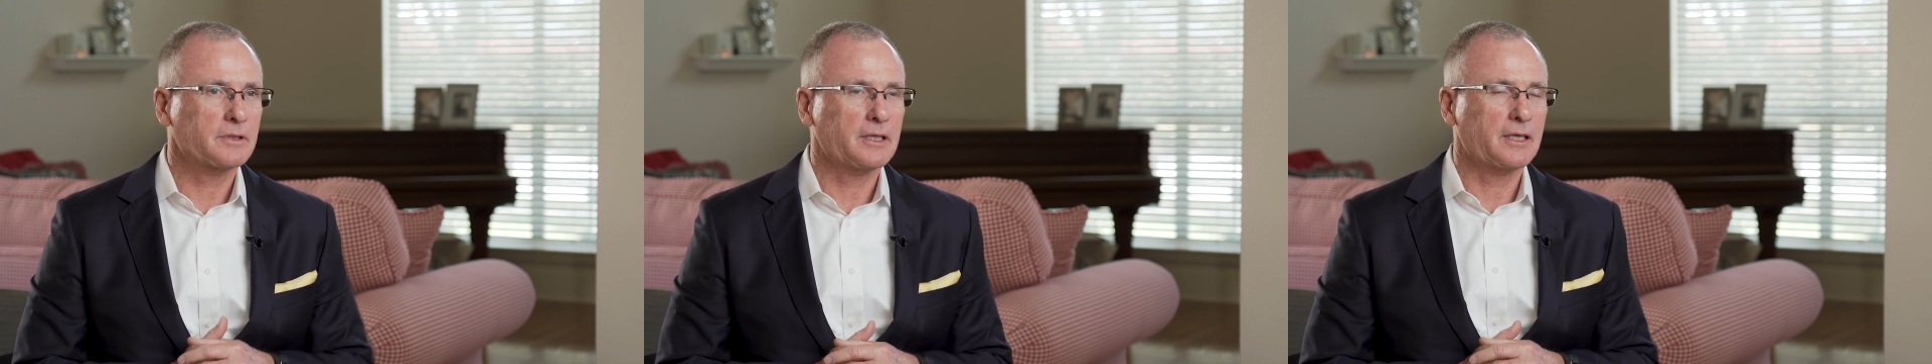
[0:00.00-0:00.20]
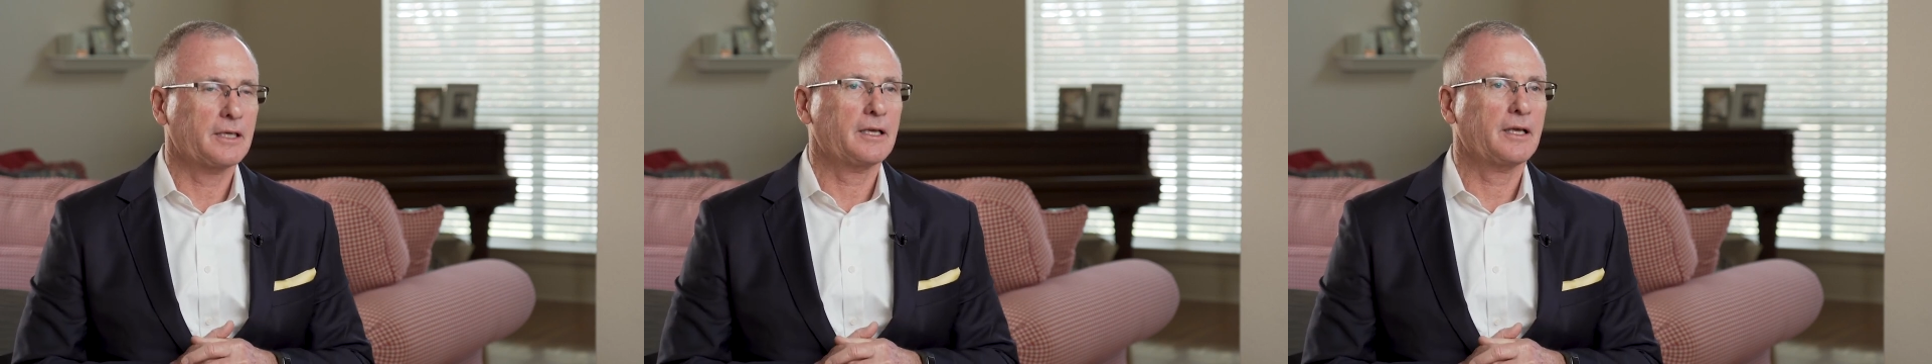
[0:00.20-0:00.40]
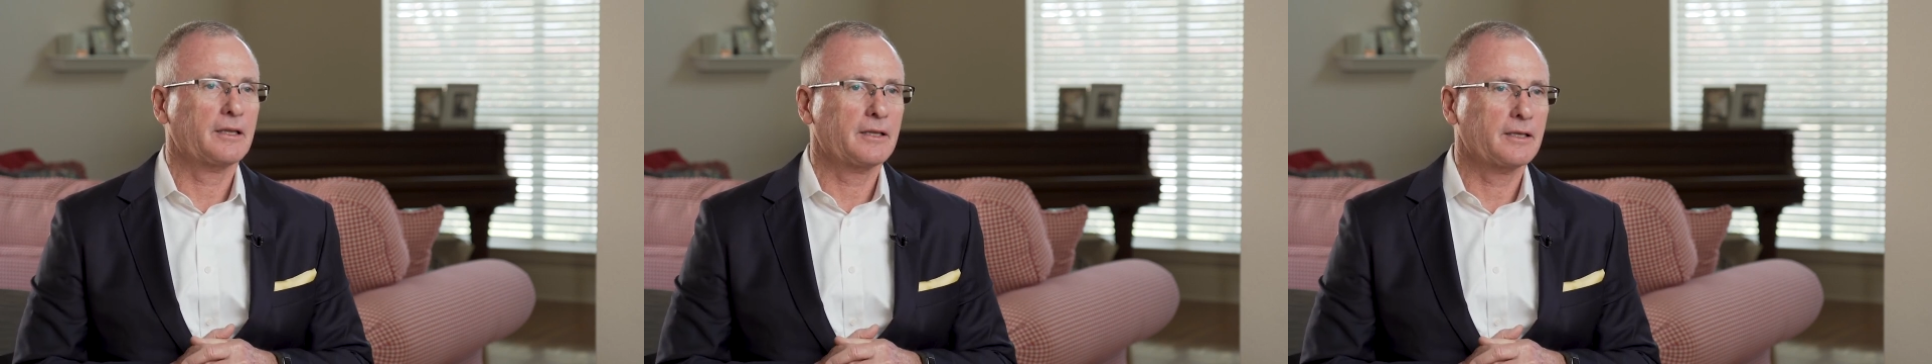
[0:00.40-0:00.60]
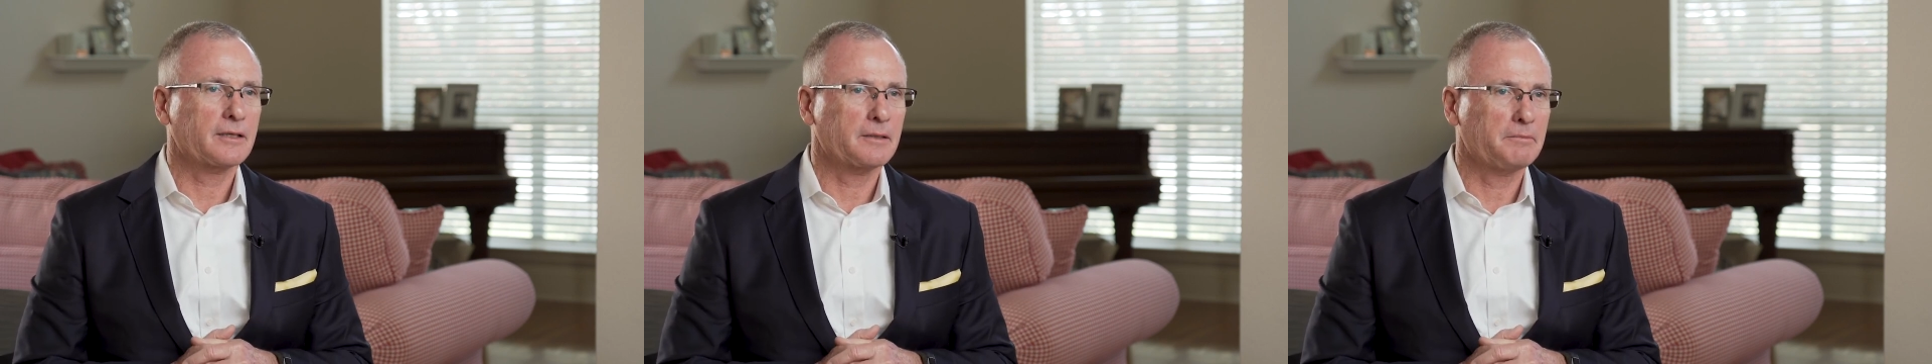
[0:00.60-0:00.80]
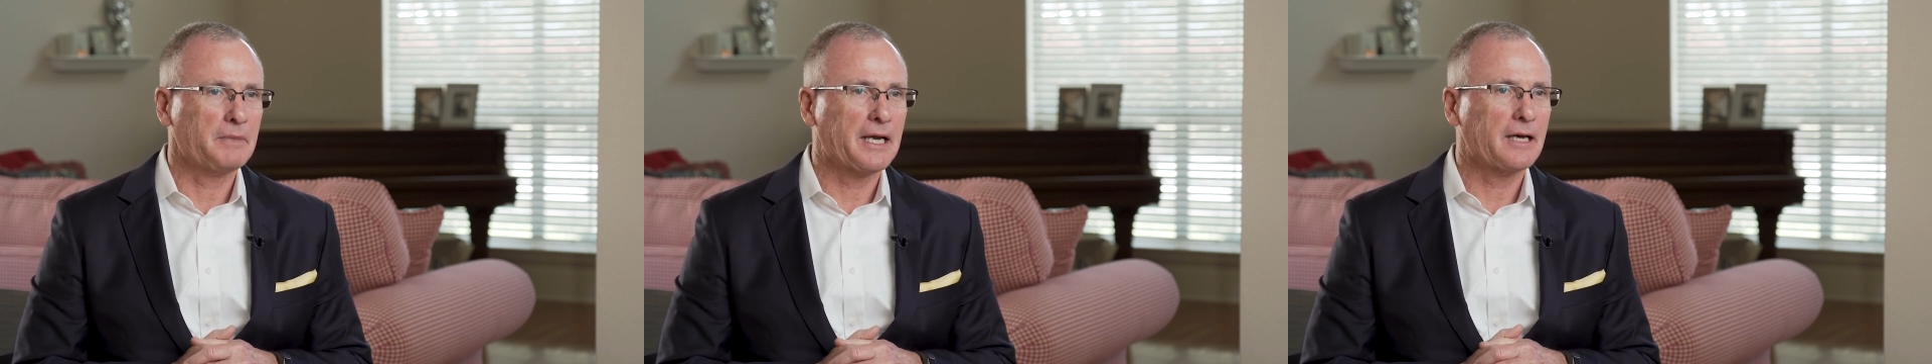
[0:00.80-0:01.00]
uh, I think
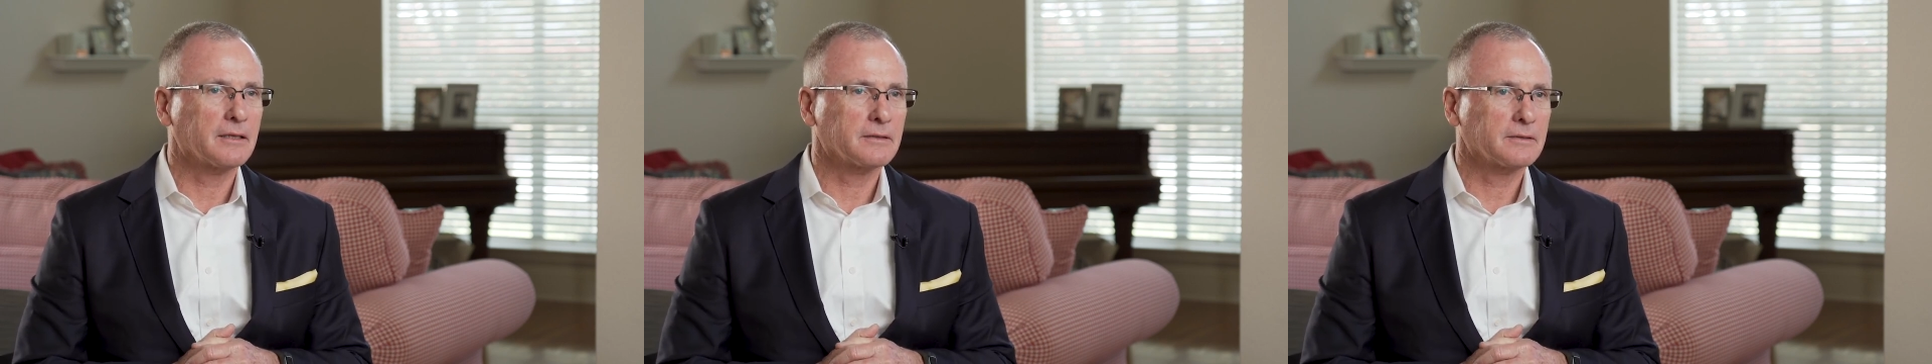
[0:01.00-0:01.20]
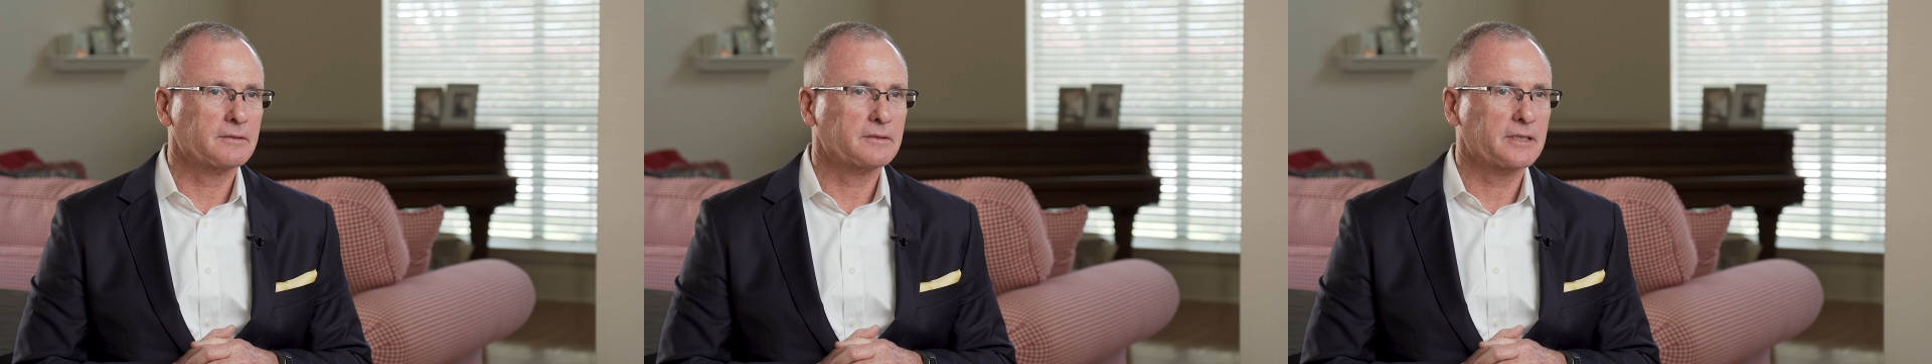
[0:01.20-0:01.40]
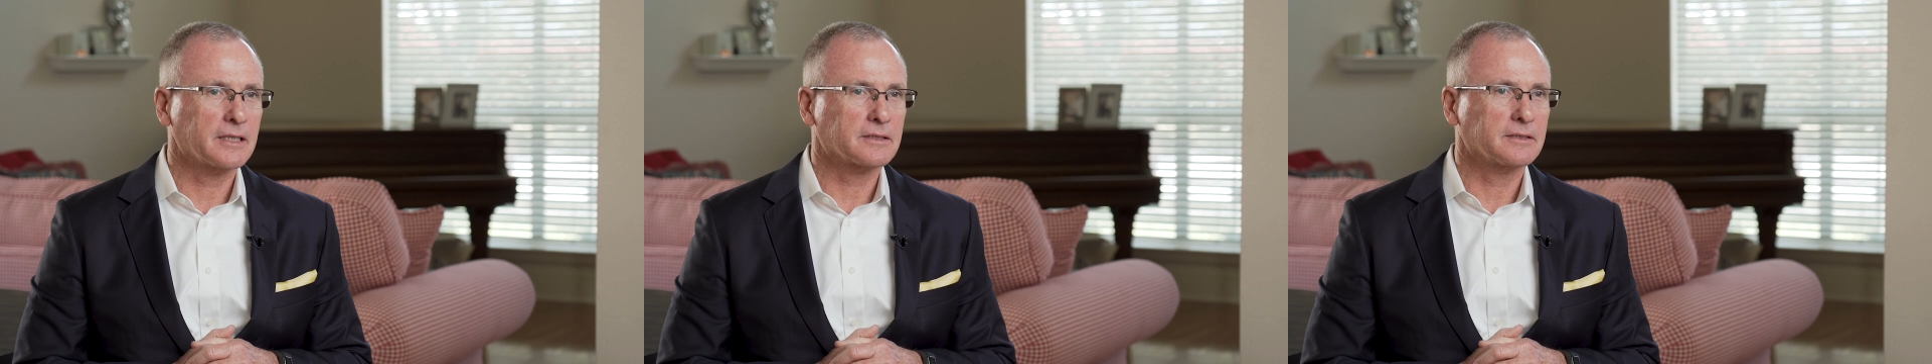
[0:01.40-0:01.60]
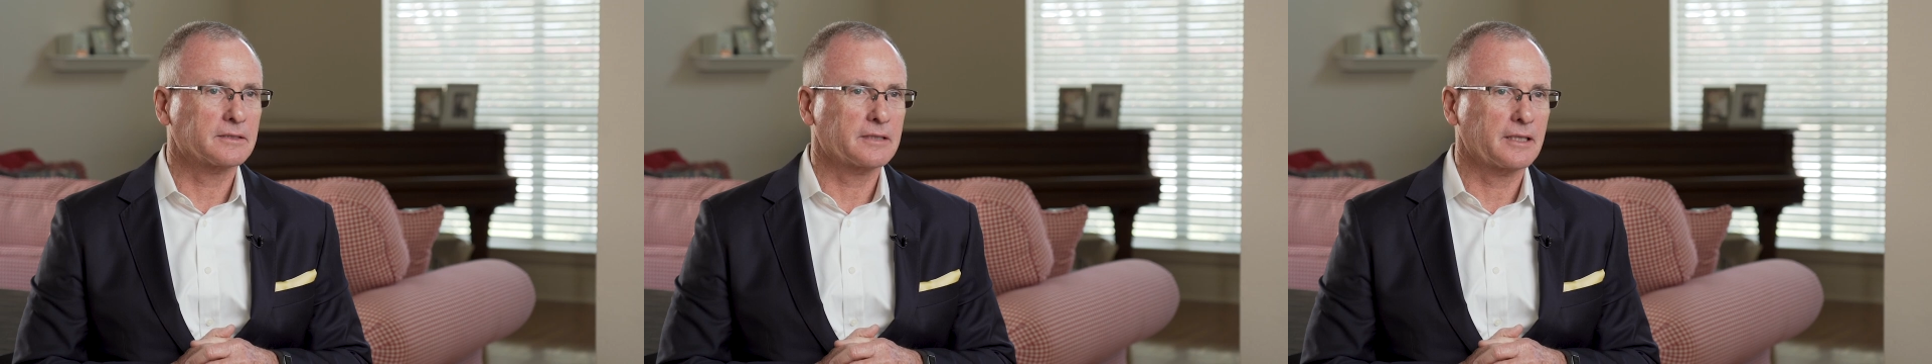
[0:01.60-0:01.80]
about Texas